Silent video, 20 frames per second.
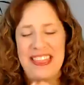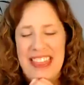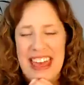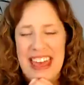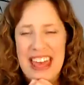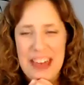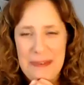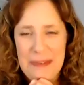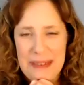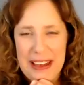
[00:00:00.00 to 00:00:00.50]

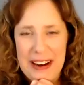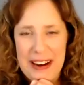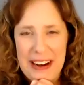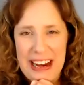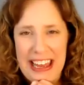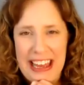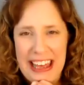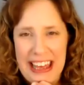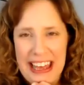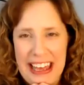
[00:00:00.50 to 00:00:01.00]
Thank you,
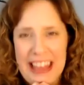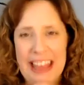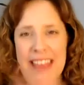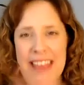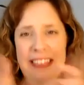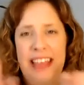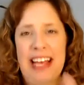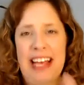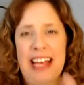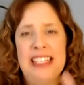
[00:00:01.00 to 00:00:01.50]
Barry.
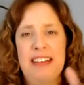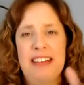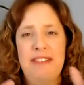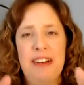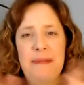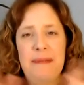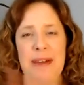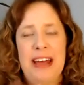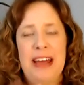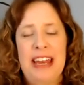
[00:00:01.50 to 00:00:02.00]
Thanks,
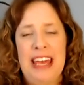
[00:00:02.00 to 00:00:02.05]
everybody.